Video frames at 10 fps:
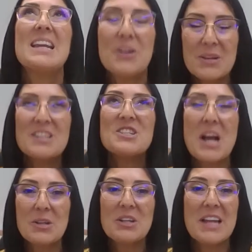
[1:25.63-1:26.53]
early
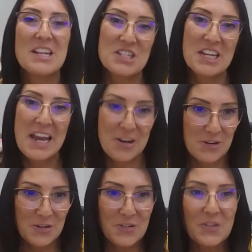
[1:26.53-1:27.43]
childhood
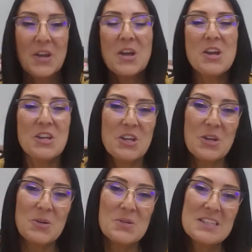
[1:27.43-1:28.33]
educators use.